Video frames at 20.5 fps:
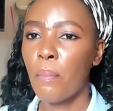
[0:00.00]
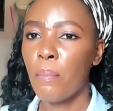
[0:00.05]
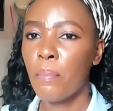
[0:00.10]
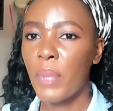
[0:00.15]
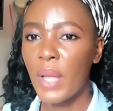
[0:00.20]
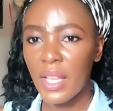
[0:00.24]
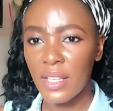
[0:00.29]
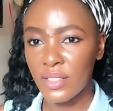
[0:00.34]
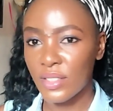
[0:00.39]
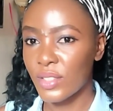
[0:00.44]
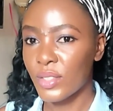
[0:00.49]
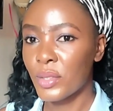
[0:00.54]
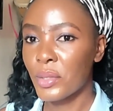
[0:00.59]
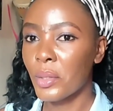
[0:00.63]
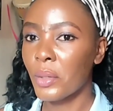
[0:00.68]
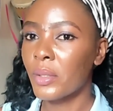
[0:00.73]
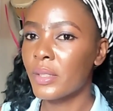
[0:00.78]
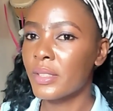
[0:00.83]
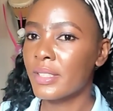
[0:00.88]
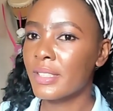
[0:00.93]

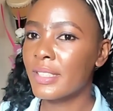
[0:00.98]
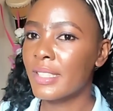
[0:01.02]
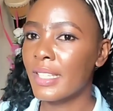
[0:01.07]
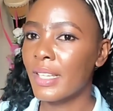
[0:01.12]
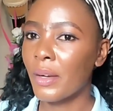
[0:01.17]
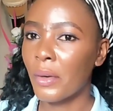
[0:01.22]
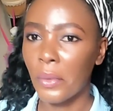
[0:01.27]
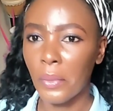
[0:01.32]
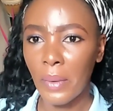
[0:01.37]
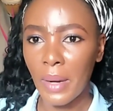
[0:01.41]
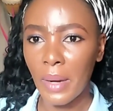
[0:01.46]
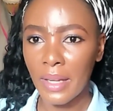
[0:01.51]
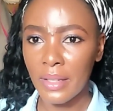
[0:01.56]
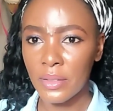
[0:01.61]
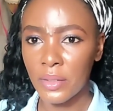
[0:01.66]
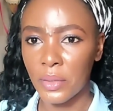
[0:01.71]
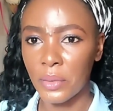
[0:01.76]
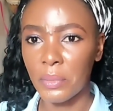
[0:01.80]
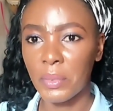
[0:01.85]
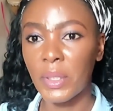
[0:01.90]
based on the
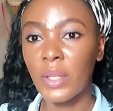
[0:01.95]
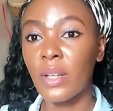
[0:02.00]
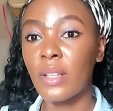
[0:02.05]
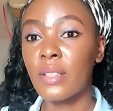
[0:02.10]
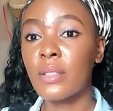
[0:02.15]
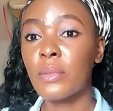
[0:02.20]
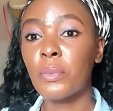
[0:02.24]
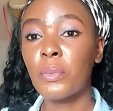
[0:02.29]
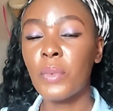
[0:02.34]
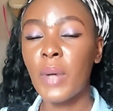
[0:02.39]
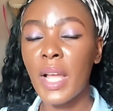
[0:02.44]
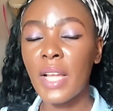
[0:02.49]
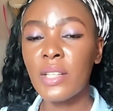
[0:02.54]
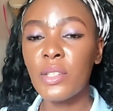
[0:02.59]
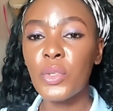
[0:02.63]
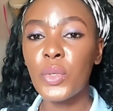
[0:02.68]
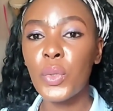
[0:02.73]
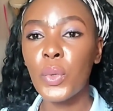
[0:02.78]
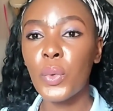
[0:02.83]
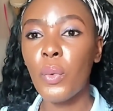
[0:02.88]
Owando, because
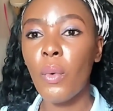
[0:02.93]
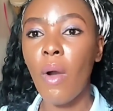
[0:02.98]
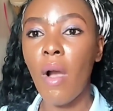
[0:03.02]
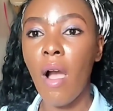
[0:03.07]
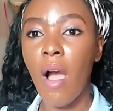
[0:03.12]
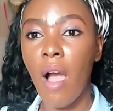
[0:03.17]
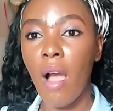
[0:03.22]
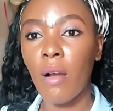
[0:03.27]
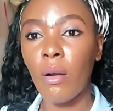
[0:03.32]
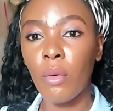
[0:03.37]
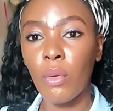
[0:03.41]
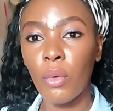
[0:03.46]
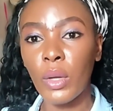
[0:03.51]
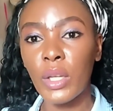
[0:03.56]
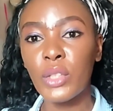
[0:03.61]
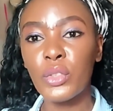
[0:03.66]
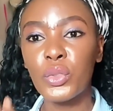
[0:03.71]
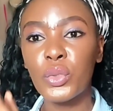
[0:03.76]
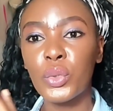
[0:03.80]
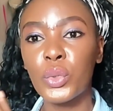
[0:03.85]
when you are
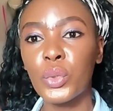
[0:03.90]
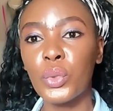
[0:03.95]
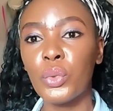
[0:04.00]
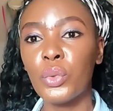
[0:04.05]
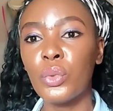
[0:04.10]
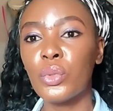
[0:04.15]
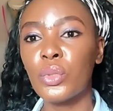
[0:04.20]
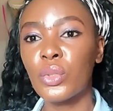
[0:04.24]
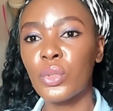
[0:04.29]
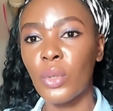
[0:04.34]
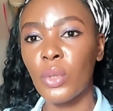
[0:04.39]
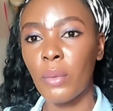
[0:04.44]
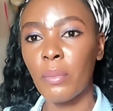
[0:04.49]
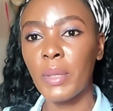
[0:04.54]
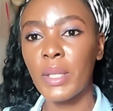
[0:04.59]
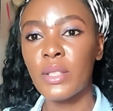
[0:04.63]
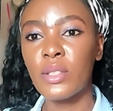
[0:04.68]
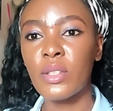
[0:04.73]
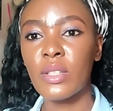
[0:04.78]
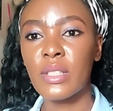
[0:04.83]
going to
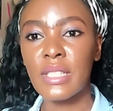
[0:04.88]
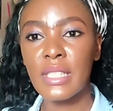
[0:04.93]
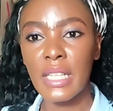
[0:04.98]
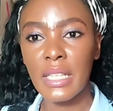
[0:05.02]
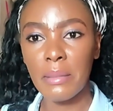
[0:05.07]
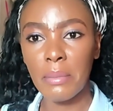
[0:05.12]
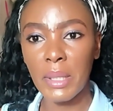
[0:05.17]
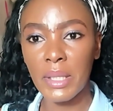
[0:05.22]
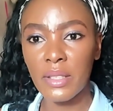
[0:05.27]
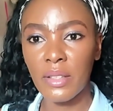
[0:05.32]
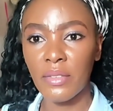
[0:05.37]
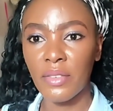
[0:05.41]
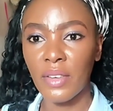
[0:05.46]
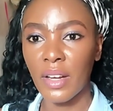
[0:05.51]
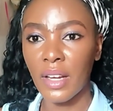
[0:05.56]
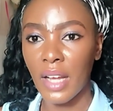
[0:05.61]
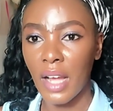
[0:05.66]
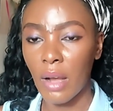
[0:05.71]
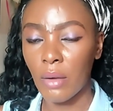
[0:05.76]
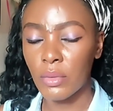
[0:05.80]
submit your statement of
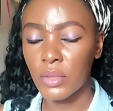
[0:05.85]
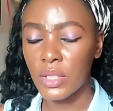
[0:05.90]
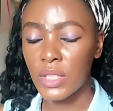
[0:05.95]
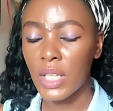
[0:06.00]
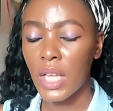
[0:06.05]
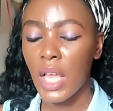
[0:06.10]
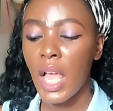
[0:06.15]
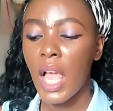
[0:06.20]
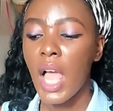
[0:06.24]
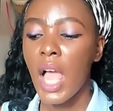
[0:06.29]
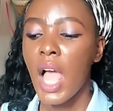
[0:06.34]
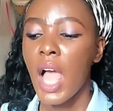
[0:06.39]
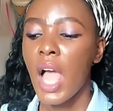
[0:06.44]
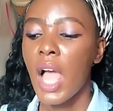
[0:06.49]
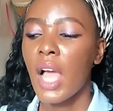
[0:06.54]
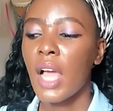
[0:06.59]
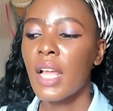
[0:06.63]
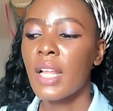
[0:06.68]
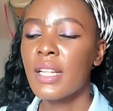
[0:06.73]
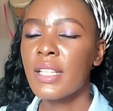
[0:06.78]
account,
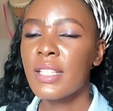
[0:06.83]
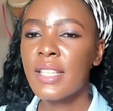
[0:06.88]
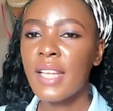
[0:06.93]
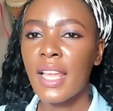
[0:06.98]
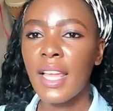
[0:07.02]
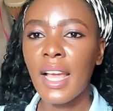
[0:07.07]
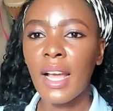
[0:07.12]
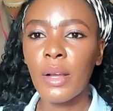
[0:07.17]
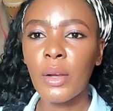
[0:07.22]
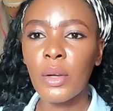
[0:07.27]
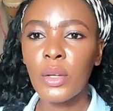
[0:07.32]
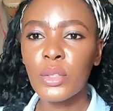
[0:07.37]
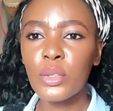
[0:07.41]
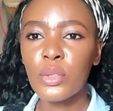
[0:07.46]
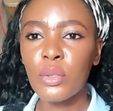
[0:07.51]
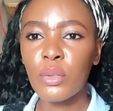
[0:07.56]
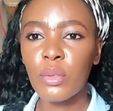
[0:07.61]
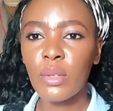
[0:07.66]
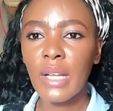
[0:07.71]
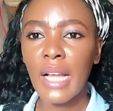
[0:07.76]
they are going
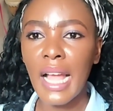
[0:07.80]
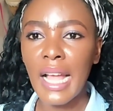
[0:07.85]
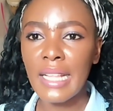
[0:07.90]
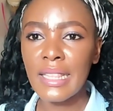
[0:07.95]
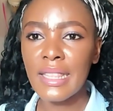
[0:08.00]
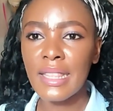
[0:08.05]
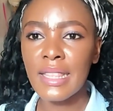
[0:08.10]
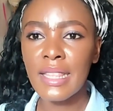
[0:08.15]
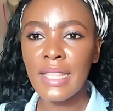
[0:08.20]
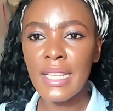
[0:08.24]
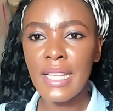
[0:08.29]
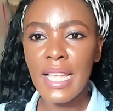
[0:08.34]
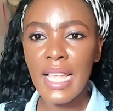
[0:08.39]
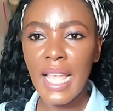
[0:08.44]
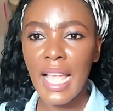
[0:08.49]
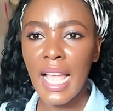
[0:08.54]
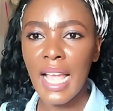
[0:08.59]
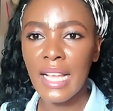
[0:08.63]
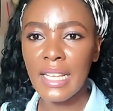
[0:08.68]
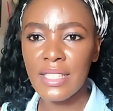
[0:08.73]
to look at
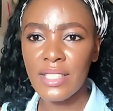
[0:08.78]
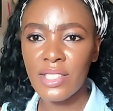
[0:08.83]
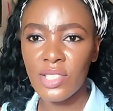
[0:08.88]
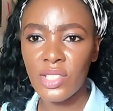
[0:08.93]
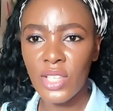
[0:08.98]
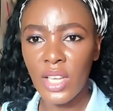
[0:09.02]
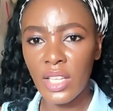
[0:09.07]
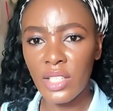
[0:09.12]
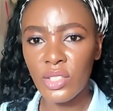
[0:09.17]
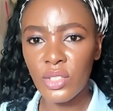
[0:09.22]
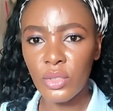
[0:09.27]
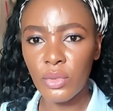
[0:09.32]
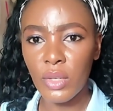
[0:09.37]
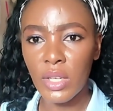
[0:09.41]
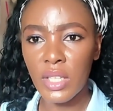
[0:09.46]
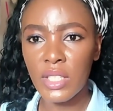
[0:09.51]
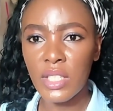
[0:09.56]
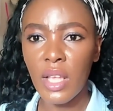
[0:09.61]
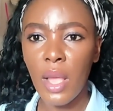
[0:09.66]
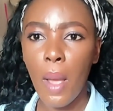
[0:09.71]
the exchange
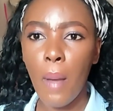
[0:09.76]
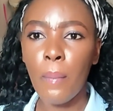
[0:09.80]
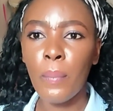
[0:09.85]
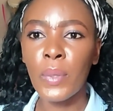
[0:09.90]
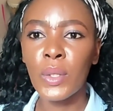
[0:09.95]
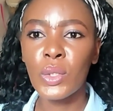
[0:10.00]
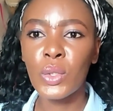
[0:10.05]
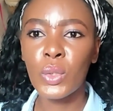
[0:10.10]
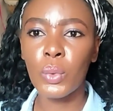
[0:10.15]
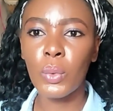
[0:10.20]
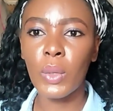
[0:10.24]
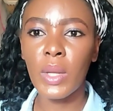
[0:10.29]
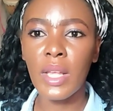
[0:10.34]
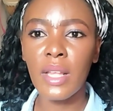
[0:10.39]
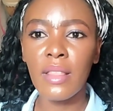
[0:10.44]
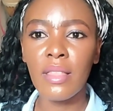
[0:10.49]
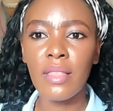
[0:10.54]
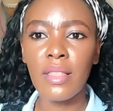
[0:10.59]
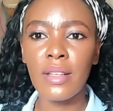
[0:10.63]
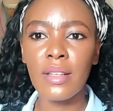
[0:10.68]
rate
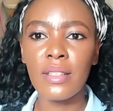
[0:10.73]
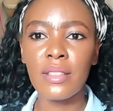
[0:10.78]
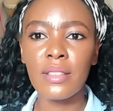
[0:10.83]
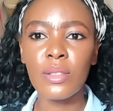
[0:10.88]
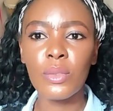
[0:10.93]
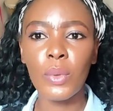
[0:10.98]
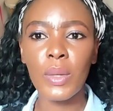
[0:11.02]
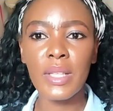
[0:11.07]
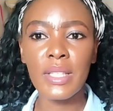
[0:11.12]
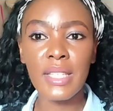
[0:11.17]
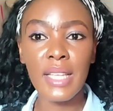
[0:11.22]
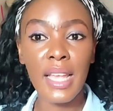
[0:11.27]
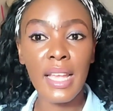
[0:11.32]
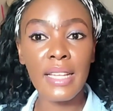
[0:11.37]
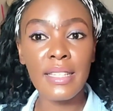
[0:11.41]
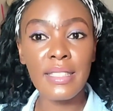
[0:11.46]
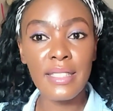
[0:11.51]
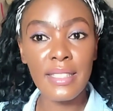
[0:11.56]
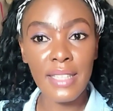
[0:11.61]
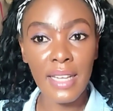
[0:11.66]
between the
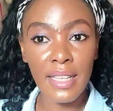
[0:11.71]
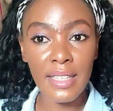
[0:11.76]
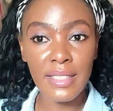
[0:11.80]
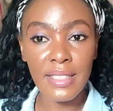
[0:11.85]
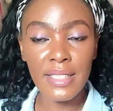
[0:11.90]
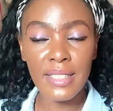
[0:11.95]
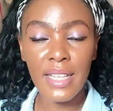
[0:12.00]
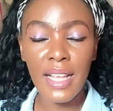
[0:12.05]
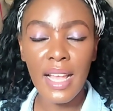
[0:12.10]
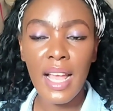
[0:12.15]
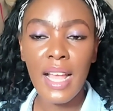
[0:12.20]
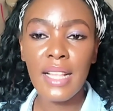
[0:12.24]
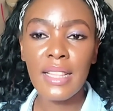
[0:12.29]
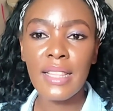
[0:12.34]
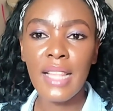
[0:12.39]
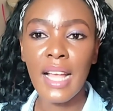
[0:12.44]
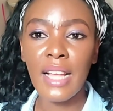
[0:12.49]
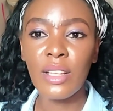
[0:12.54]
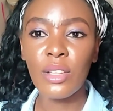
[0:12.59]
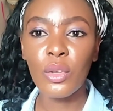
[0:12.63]
28 days
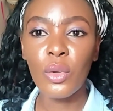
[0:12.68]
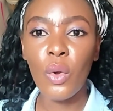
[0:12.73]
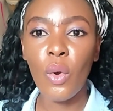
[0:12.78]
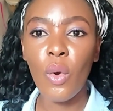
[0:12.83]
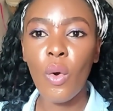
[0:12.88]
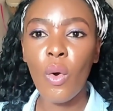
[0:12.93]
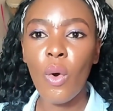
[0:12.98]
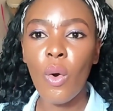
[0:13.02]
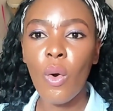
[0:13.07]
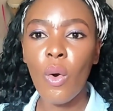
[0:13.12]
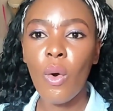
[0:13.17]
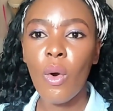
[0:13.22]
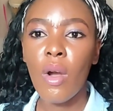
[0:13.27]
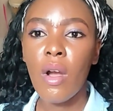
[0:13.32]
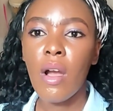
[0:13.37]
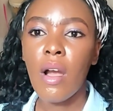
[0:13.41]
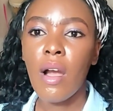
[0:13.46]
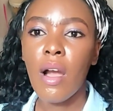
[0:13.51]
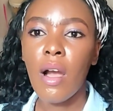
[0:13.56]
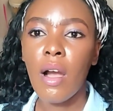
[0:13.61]
that
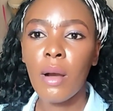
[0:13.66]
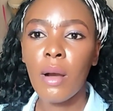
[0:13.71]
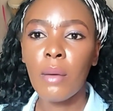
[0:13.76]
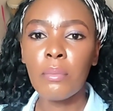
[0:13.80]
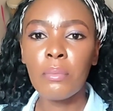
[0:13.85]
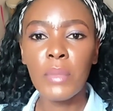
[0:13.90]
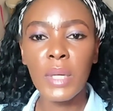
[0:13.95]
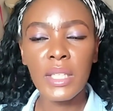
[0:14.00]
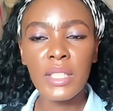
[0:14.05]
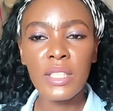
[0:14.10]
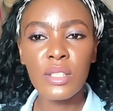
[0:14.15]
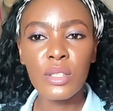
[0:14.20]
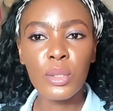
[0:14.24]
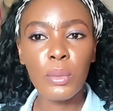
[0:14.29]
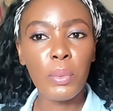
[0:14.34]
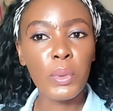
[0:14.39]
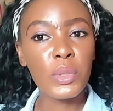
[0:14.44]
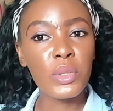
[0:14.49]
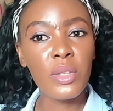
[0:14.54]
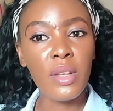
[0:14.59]
your money is
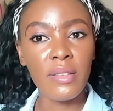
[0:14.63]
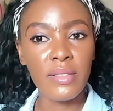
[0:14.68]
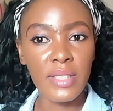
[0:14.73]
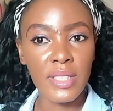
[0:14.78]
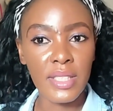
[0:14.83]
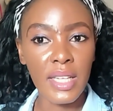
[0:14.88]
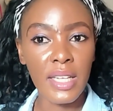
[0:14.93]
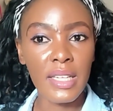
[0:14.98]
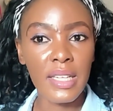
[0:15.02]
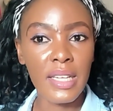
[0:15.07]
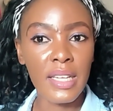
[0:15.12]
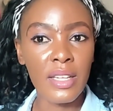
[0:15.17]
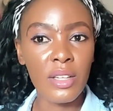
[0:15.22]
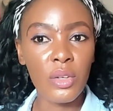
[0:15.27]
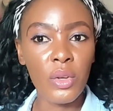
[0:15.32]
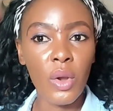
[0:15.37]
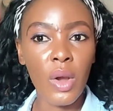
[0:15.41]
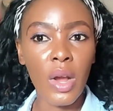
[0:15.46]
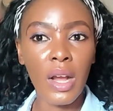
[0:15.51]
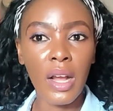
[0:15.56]
supposed to have stayed
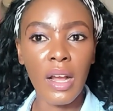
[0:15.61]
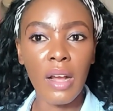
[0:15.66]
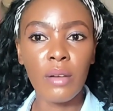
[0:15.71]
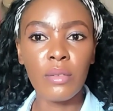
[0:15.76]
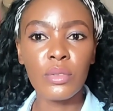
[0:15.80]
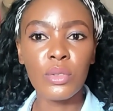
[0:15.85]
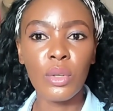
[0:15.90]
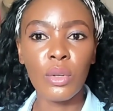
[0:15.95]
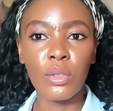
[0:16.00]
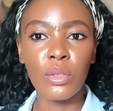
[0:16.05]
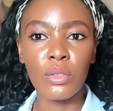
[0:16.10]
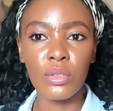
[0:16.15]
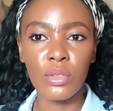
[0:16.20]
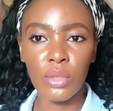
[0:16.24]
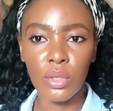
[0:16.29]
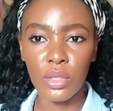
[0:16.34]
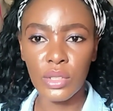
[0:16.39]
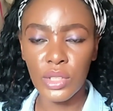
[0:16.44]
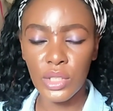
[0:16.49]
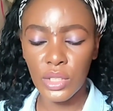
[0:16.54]
in your account
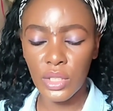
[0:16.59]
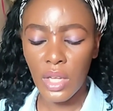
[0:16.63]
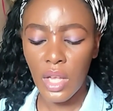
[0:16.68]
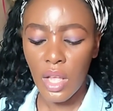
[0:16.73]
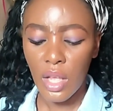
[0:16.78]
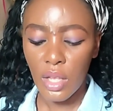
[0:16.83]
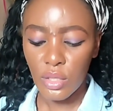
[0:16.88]
untouched.